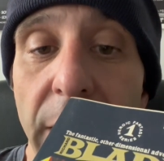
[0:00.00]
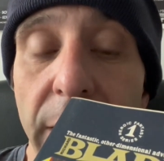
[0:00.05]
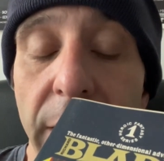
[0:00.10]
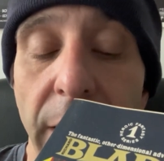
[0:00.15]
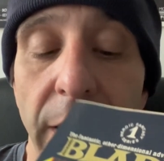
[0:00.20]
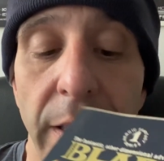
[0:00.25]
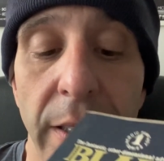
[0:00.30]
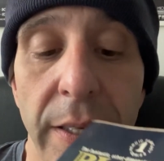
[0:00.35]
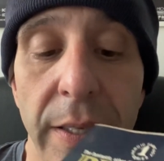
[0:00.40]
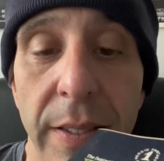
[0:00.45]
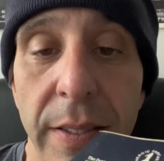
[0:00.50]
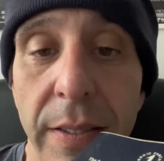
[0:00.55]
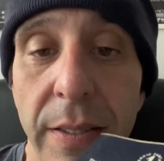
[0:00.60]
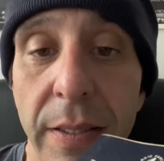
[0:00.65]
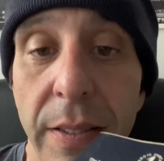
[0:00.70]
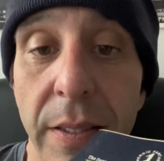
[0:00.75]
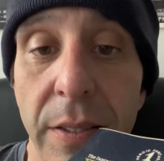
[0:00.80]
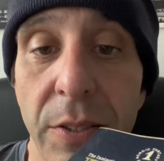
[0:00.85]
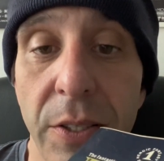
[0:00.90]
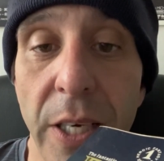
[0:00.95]

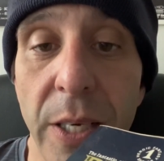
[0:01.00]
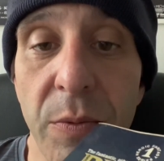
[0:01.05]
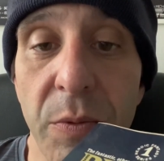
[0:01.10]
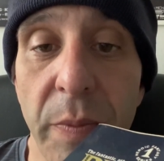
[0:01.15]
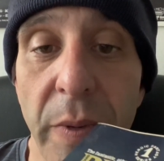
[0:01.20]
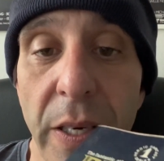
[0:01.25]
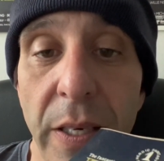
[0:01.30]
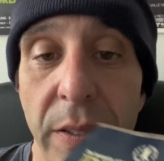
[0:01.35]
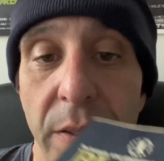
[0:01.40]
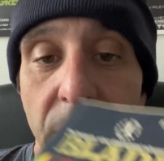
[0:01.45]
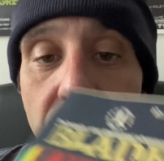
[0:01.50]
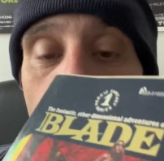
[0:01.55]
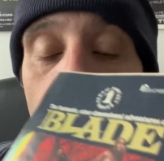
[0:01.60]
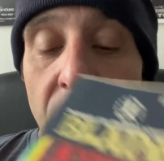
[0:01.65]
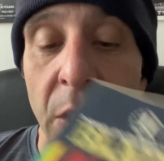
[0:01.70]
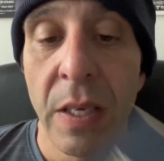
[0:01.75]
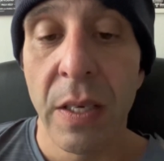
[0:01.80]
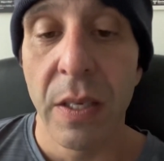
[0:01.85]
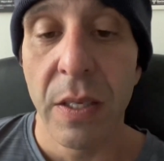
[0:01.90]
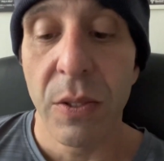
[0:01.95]
and James Bond.
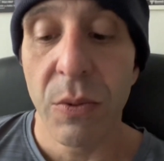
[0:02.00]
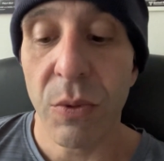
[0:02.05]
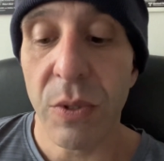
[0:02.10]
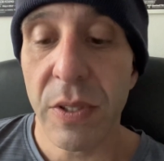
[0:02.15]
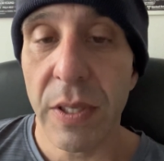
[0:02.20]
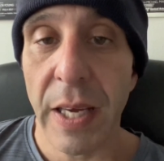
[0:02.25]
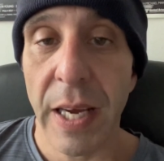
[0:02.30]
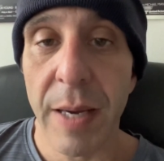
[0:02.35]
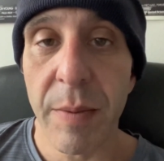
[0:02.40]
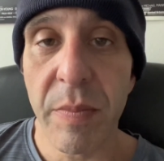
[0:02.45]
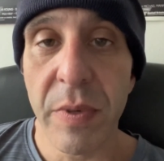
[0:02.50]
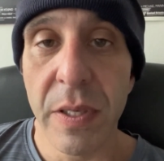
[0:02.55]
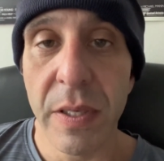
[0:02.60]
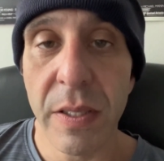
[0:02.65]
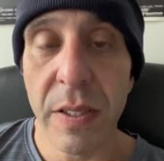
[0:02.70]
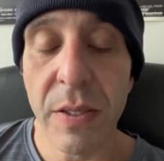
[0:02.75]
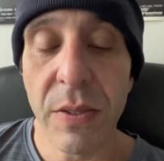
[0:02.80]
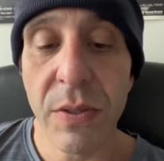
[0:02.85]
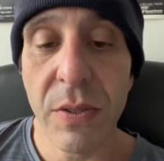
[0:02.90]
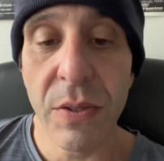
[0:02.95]
What's
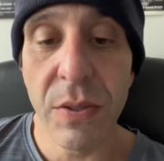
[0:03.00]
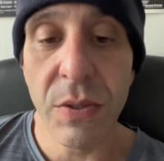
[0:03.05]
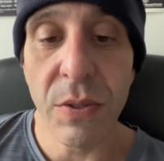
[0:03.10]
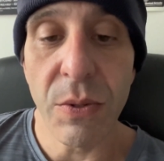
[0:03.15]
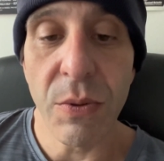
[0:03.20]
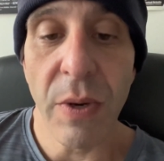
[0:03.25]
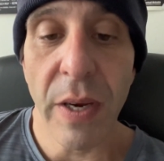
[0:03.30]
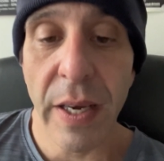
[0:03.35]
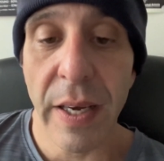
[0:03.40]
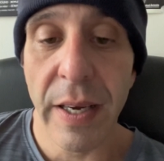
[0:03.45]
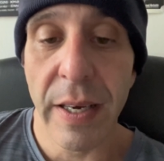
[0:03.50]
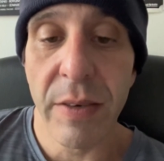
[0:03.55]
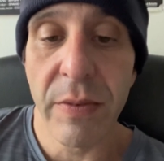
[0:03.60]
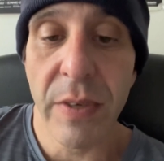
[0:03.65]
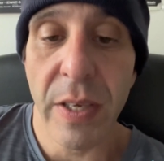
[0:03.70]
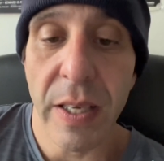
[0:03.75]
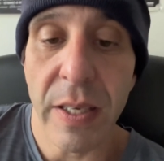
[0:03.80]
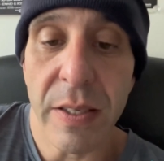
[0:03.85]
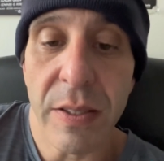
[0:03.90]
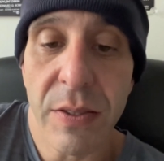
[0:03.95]
happening is you
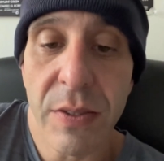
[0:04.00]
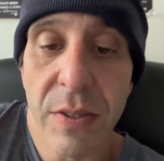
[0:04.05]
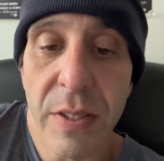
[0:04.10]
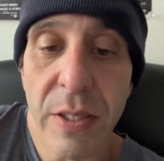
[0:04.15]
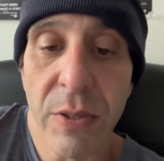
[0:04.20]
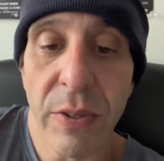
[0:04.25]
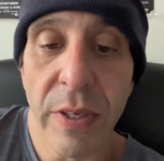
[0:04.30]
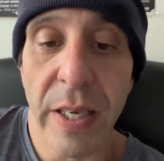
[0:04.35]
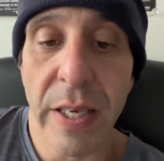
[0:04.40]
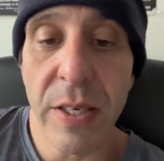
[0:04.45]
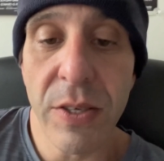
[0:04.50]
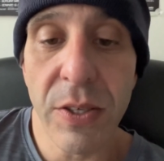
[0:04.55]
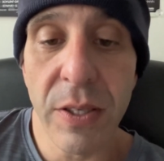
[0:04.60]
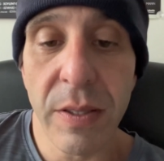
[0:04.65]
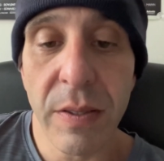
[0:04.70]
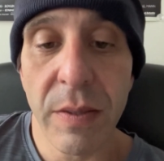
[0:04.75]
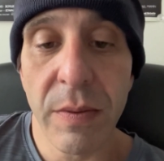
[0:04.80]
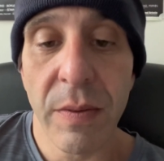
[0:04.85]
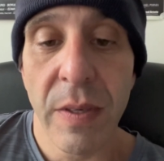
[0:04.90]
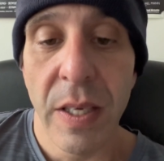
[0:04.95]
have a secret
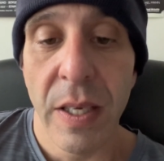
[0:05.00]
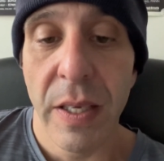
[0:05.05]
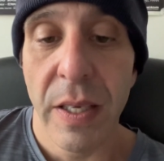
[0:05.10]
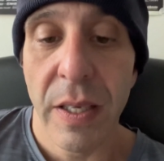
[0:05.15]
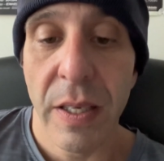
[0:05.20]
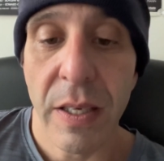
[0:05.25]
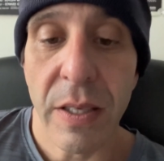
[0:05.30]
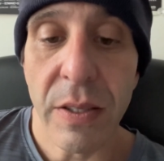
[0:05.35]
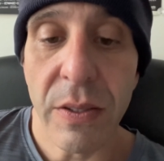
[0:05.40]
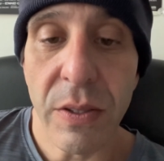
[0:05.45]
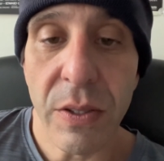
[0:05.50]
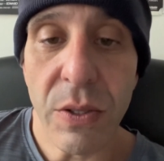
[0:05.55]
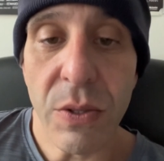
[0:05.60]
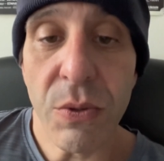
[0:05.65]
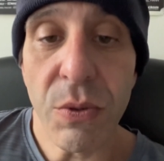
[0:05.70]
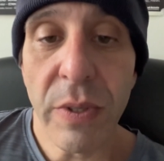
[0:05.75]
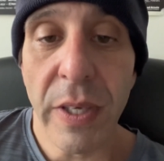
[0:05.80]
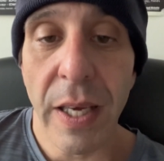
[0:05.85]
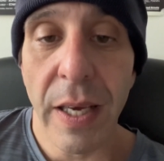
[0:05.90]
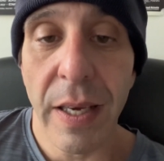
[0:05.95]
agent in
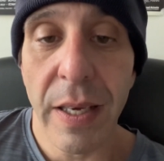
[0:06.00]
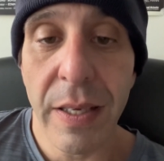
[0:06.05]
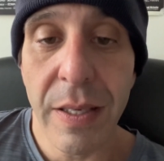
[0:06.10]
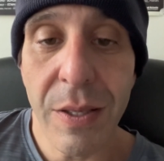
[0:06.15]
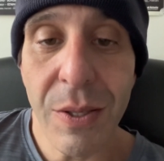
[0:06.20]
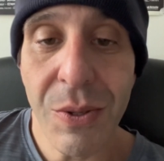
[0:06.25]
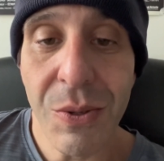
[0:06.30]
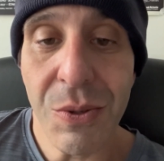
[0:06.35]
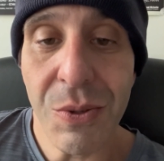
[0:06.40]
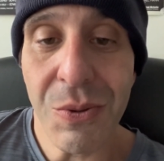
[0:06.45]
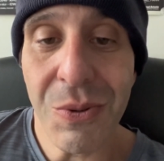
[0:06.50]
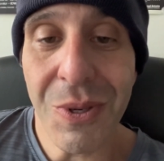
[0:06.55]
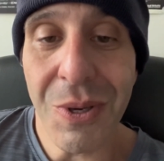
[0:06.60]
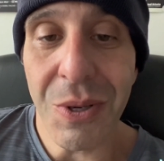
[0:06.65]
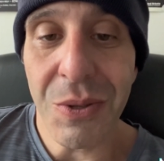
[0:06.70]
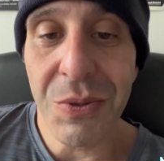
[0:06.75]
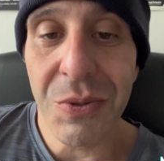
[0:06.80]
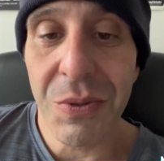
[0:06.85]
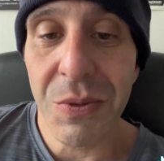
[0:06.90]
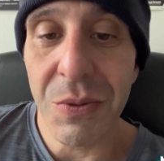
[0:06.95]
the UK who
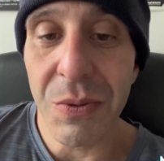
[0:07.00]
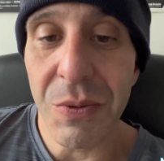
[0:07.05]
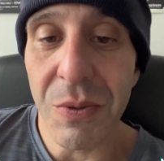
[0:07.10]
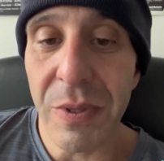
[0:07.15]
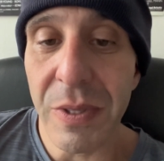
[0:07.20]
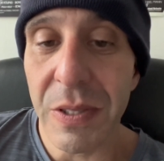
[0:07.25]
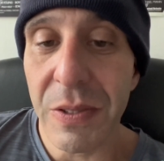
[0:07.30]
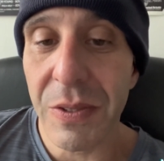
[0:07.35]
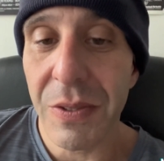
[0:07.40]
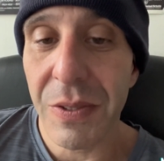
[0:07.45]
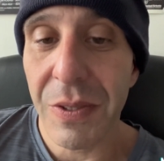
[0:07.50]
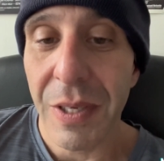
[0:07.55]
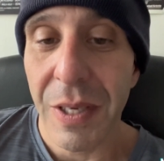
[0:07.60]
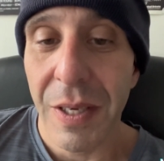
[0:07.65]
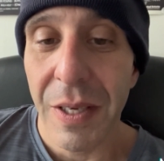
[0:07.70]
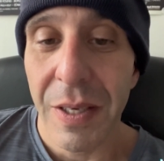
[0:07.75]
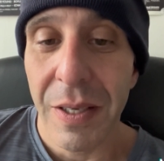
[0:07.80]
goes through this